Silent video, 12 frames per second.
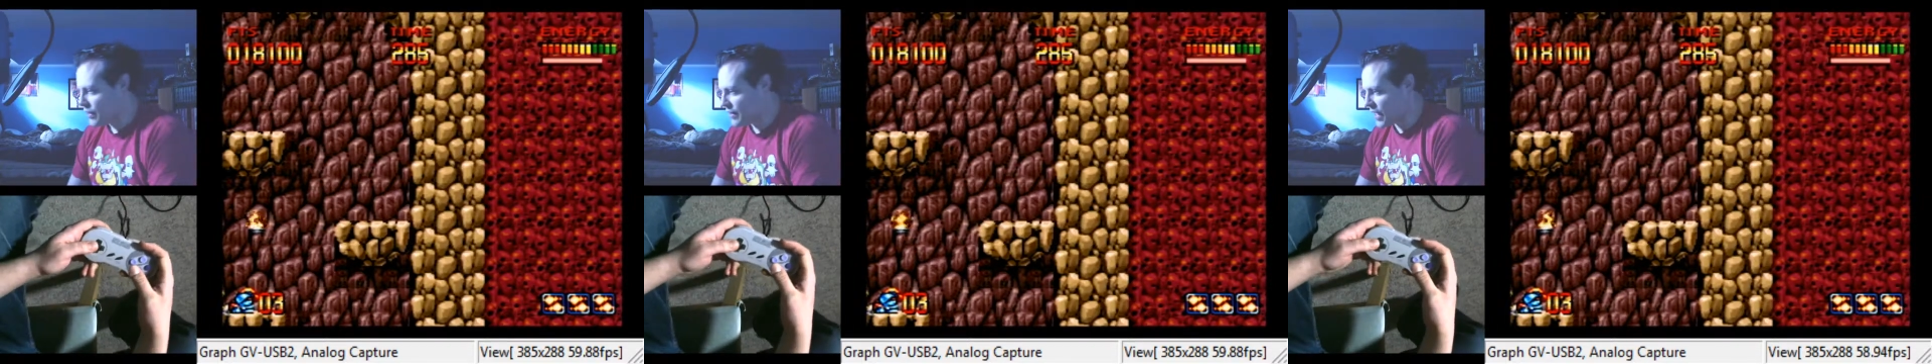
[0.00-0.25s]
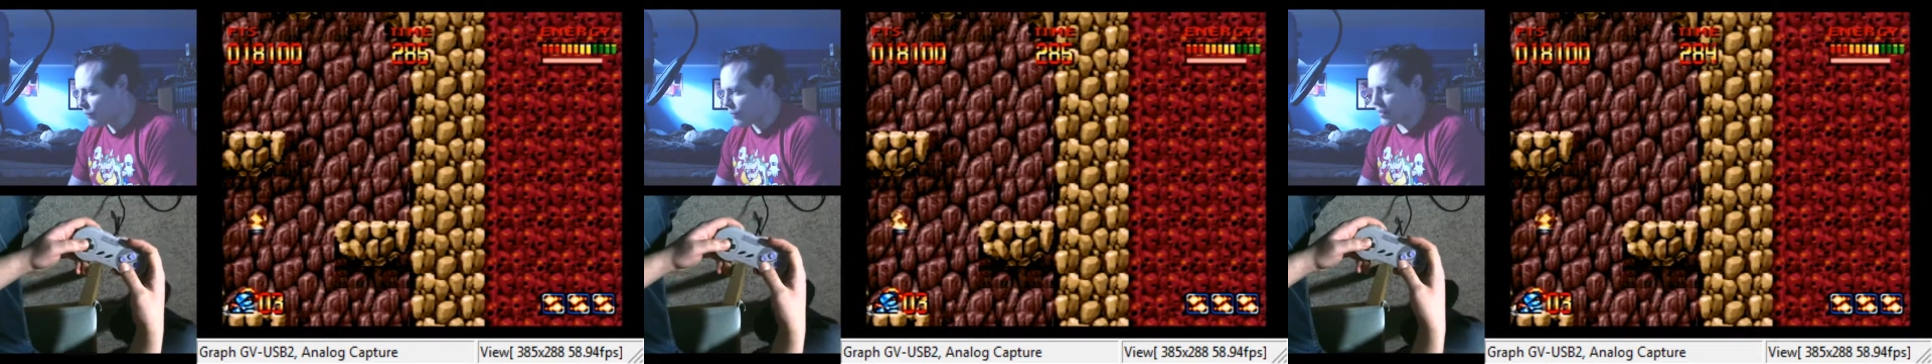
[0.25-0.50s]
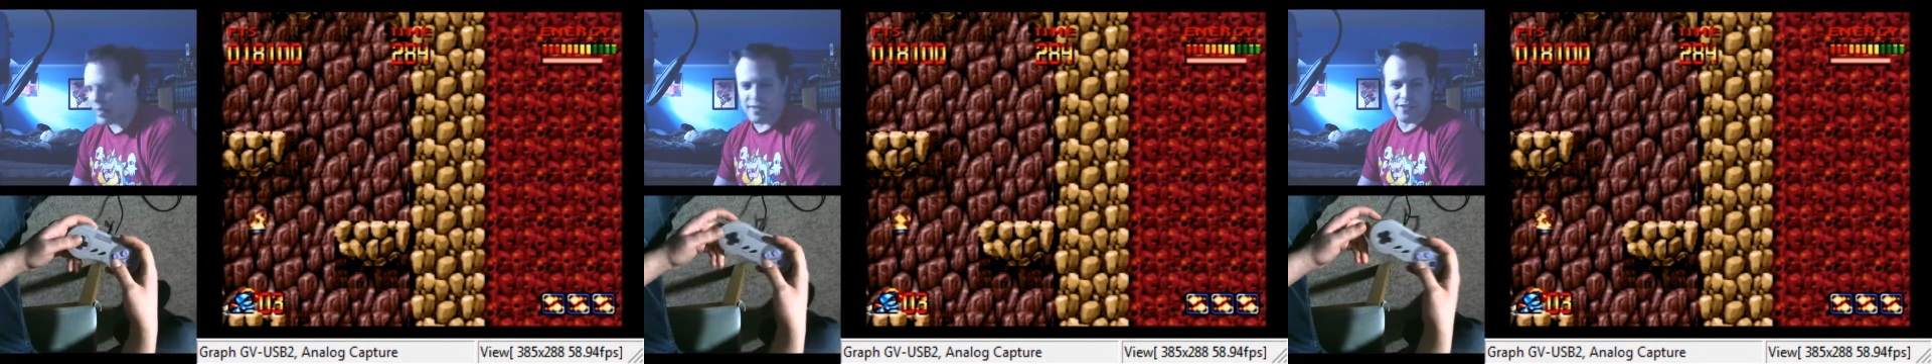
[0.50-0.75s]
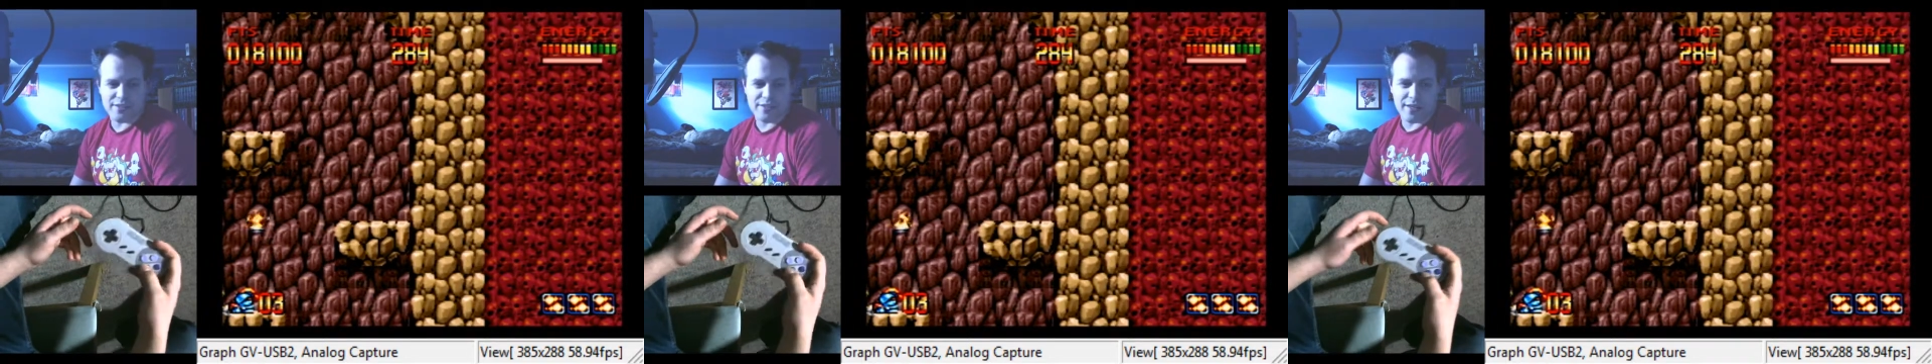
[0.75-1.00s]
Now we're kind
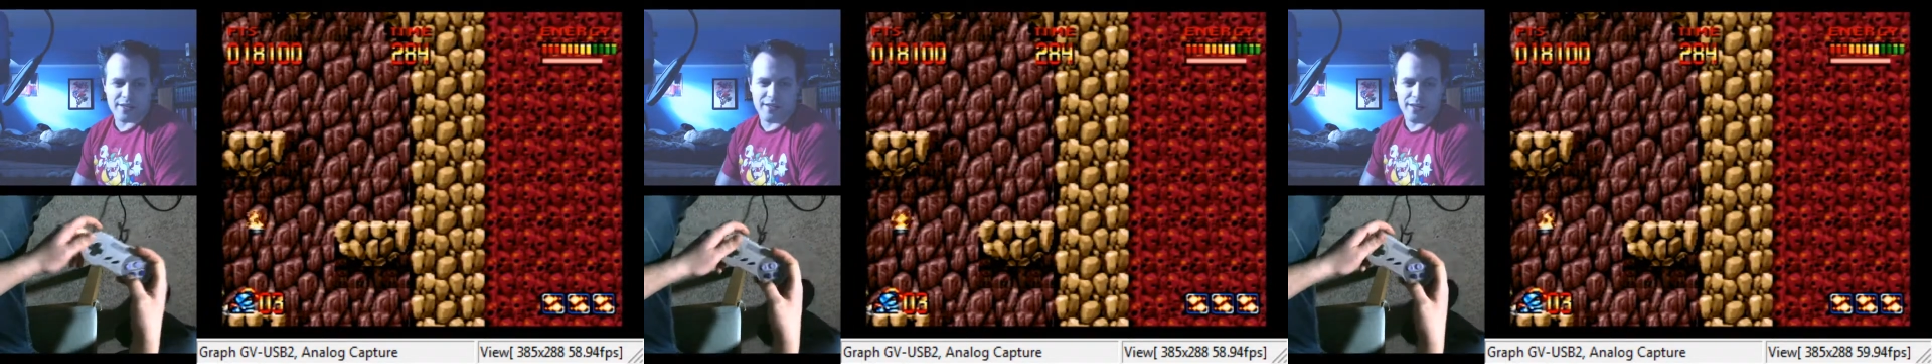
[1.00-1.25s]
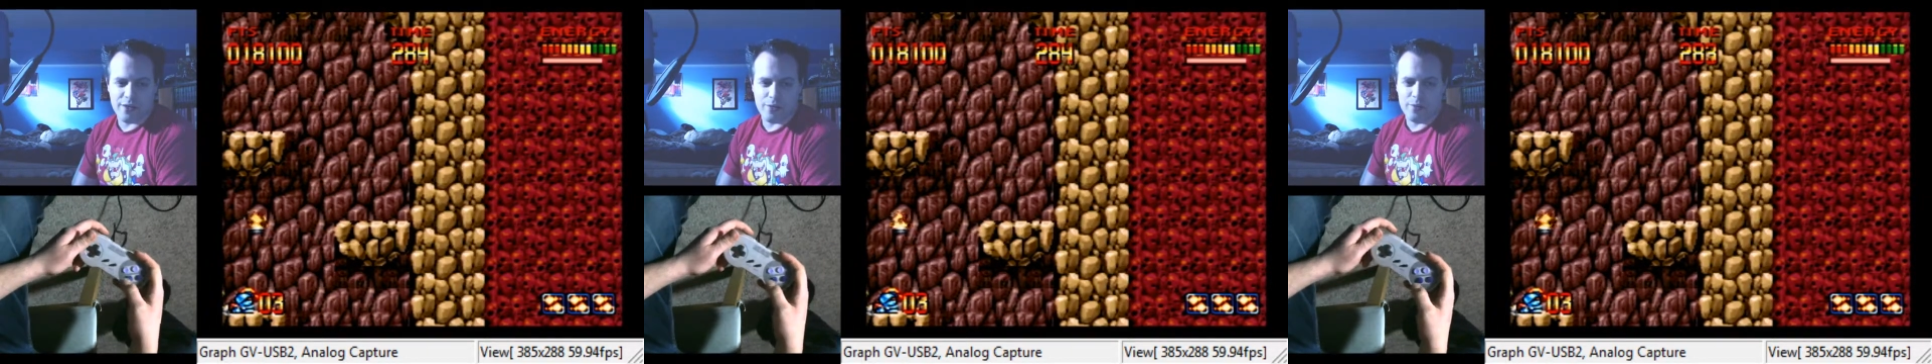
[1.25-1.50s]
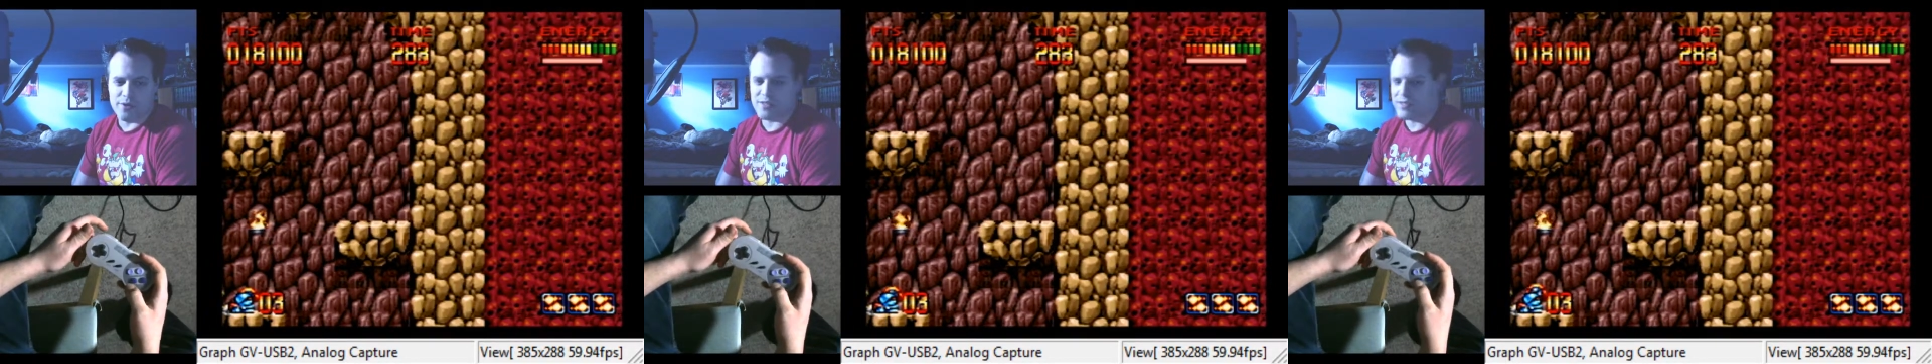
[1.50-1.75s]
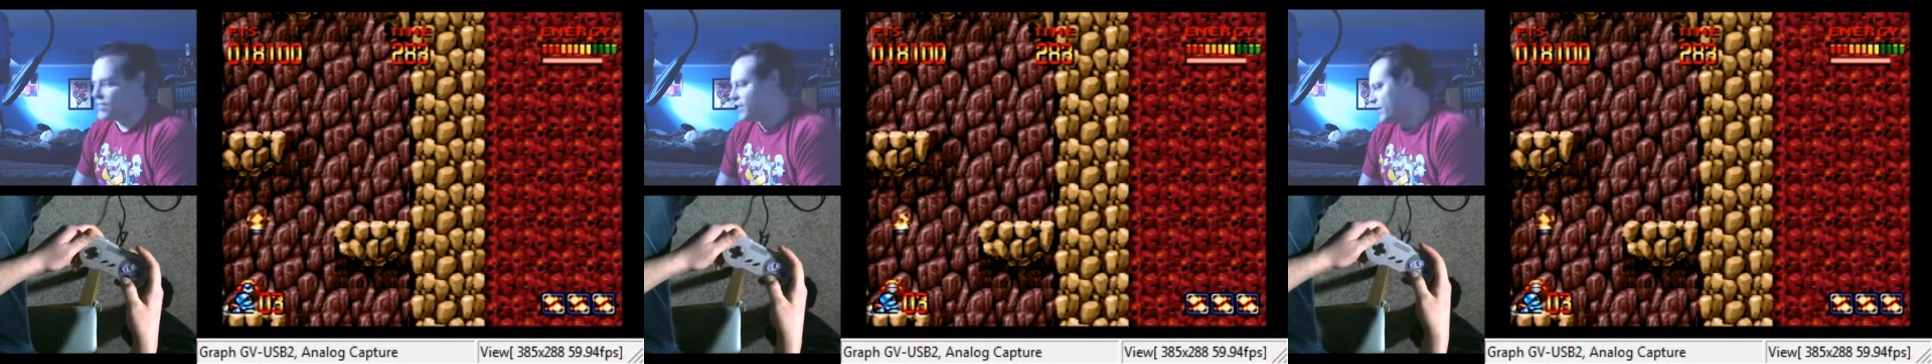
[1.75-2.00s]
of stuck in here,
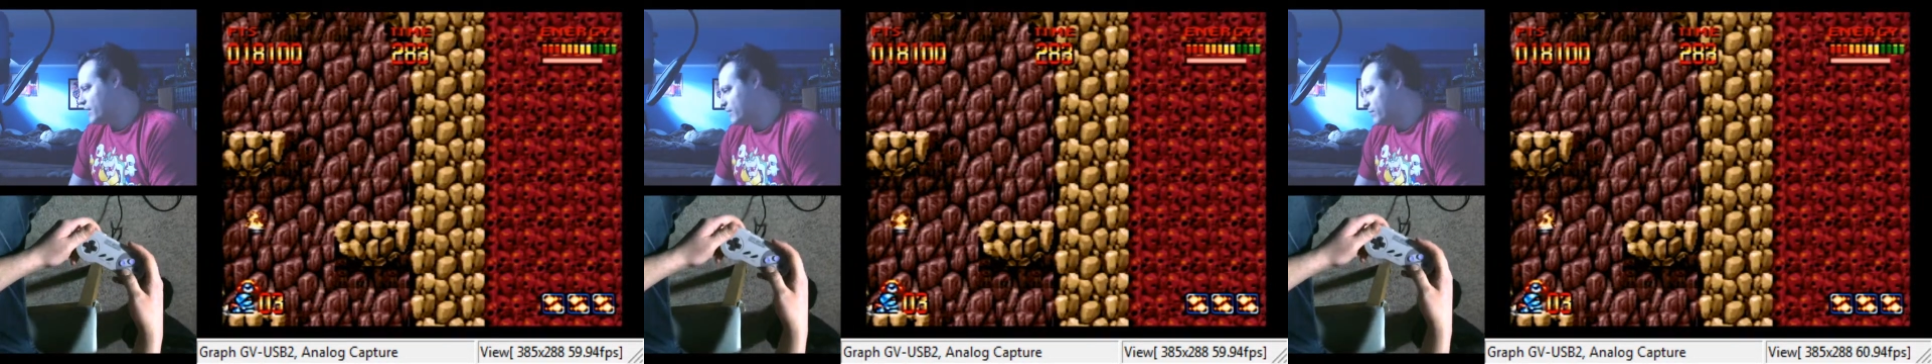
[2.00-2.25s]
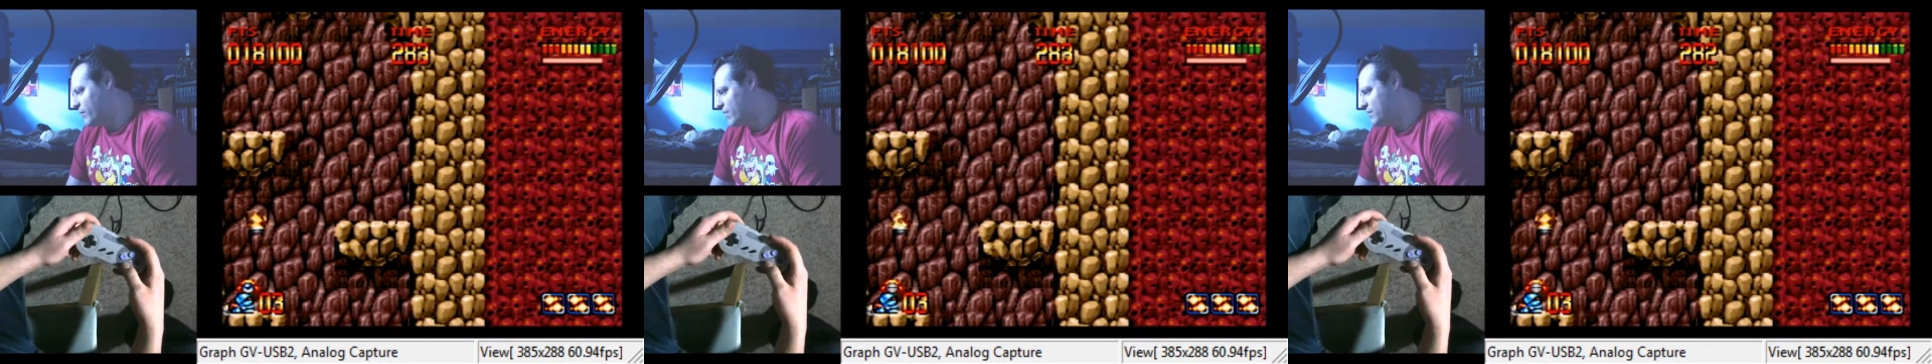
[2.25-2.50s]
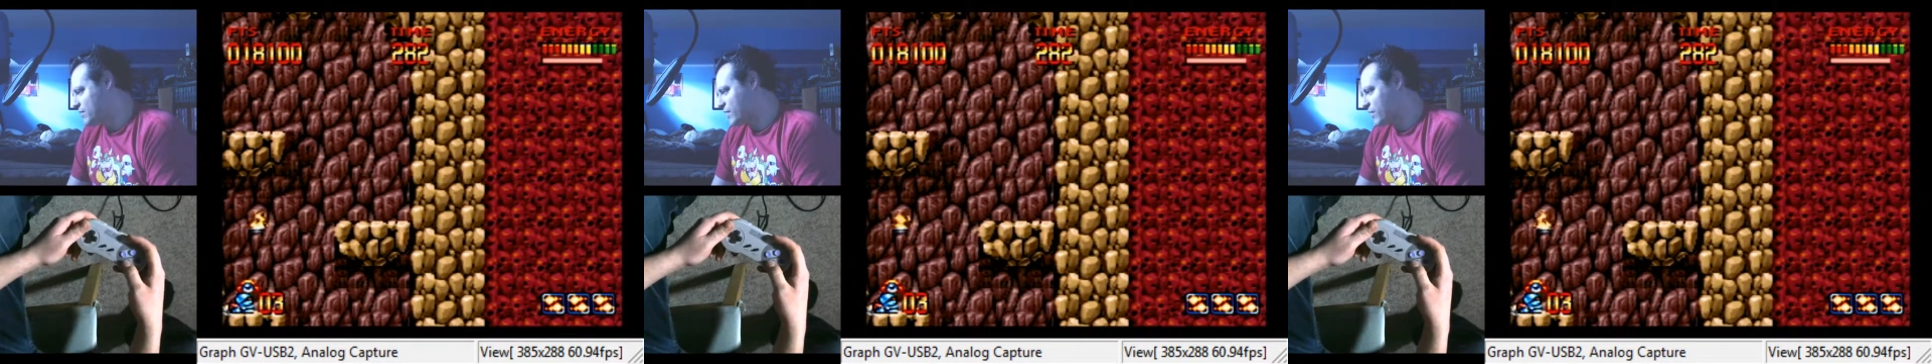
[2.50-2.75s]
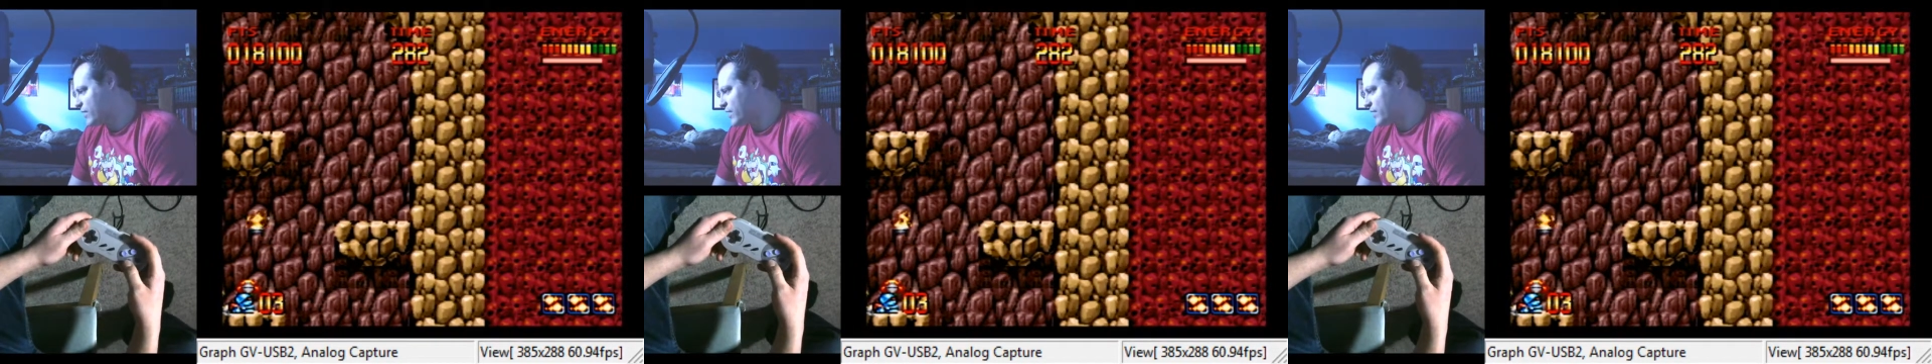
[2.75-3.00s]
which It might
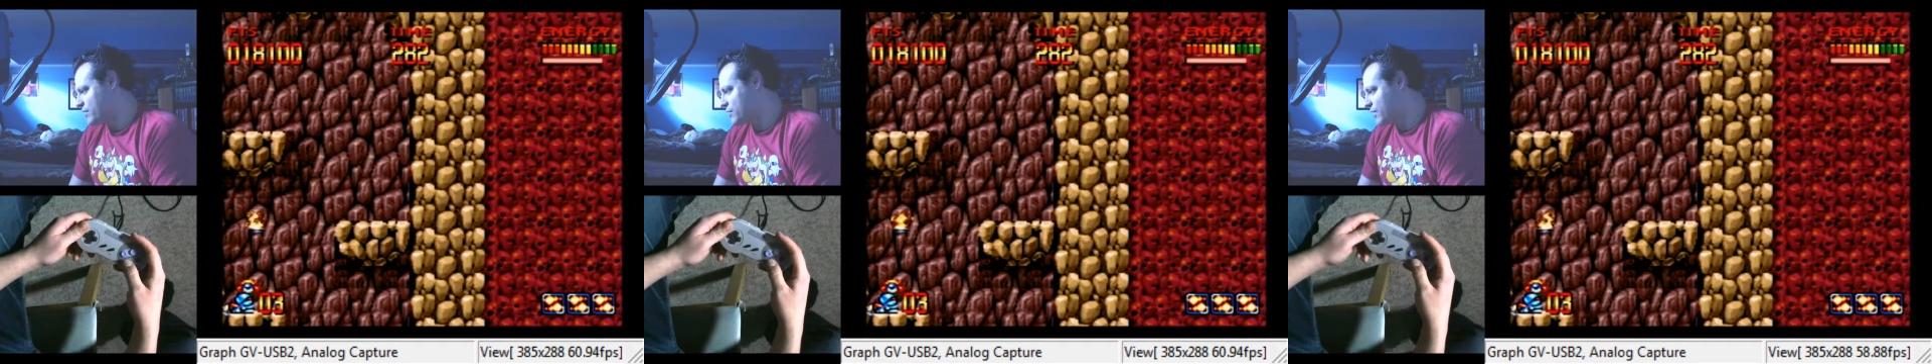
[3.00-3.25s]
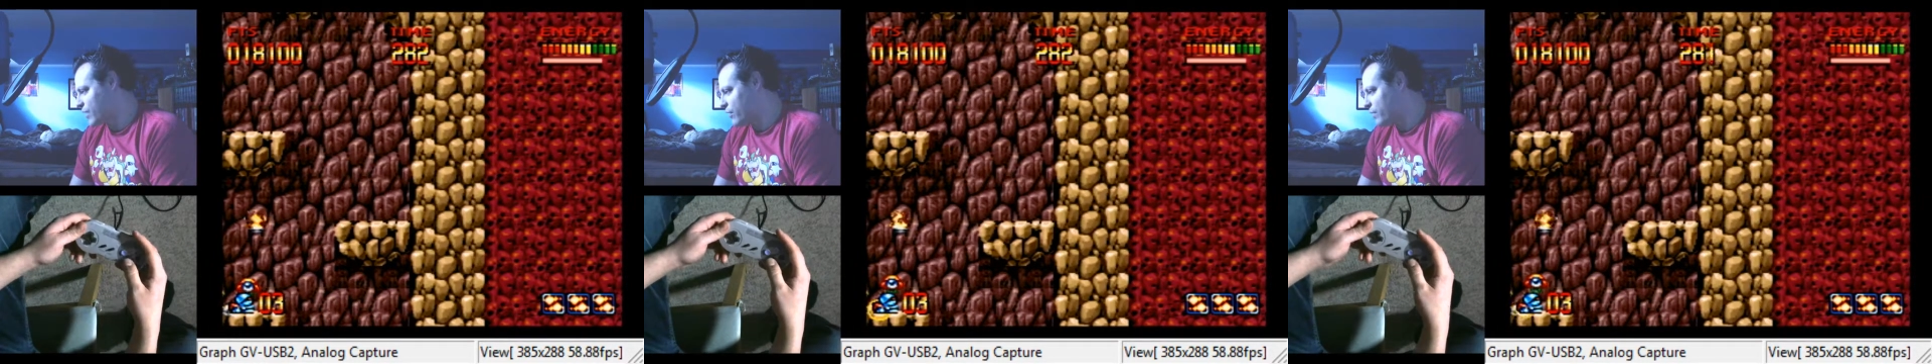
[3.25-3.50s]
sound kind of scary,